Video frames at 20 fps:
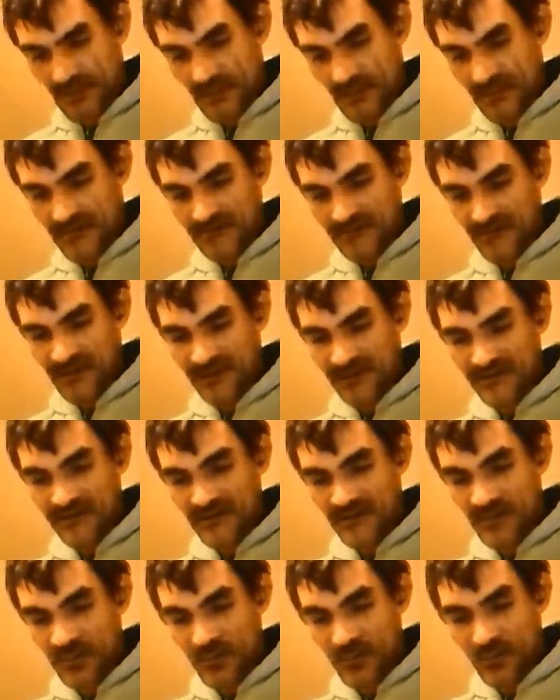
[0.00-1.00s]
Because I
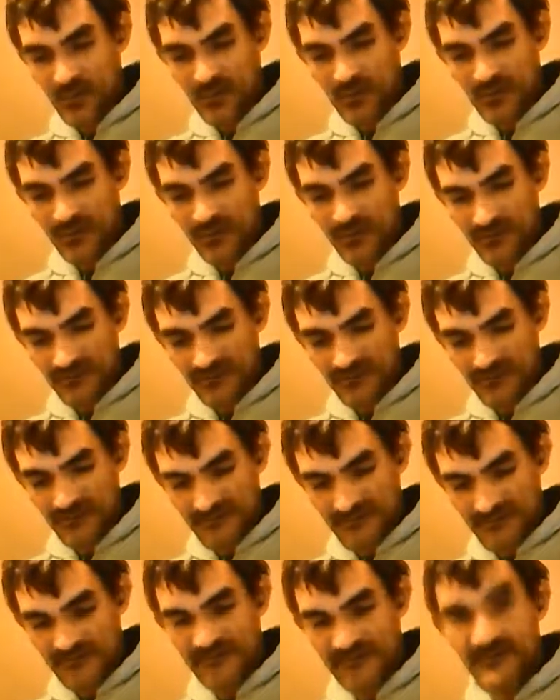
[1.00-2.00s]
don't want
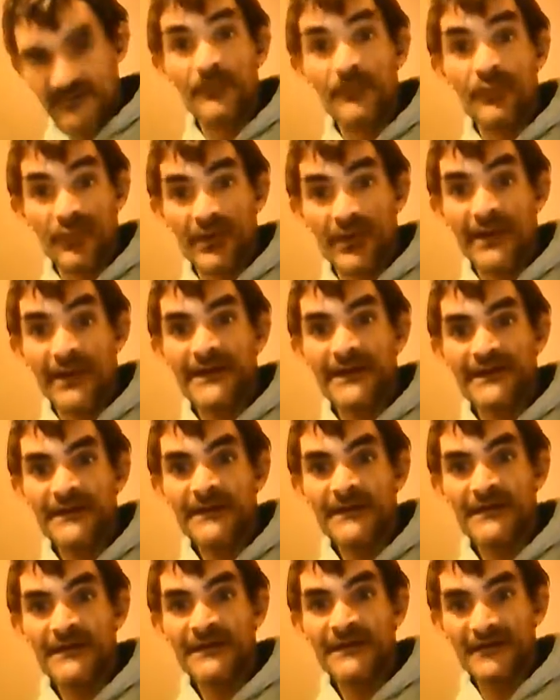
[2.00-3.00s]
to break
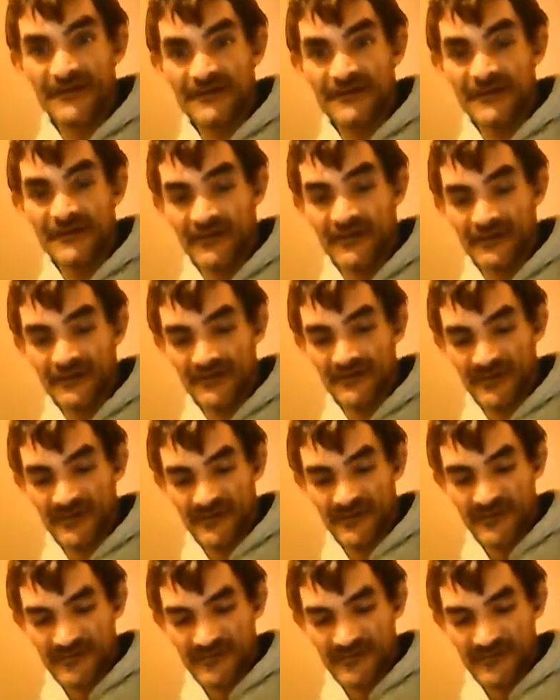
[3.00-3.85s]
the sage.